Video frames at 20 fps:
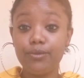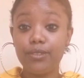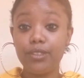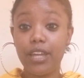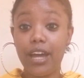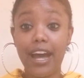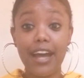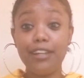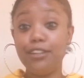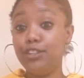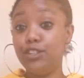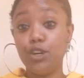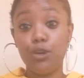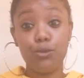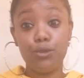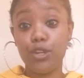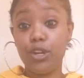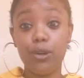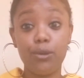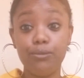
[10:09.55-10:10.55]
I don't
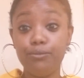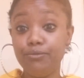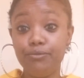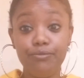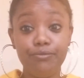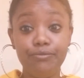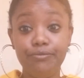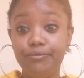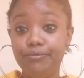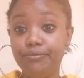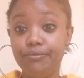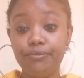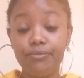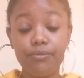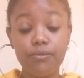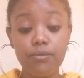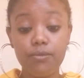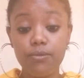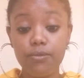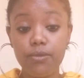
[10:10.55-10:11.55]
know.
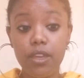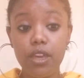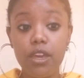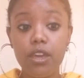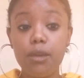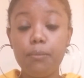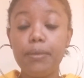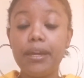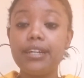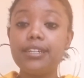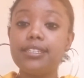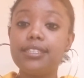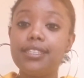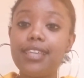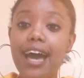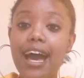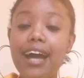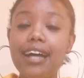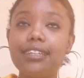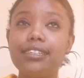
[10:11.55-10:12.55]
Because
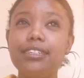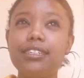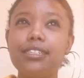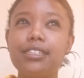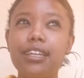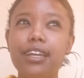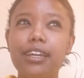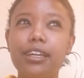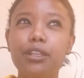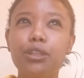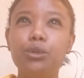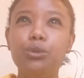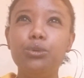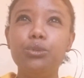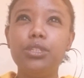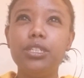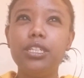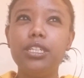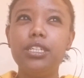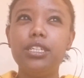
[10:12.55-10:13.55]
that is like
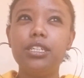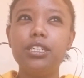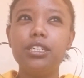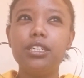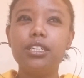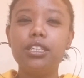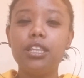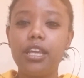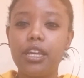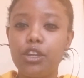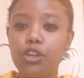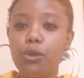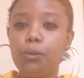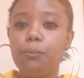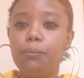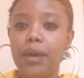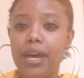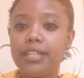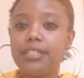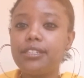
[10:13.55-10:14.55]
losing like your
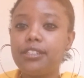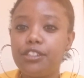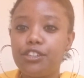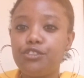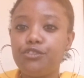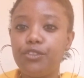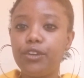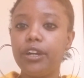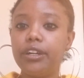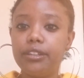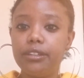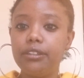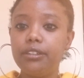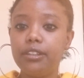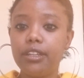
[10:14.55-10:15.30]
bestest friend.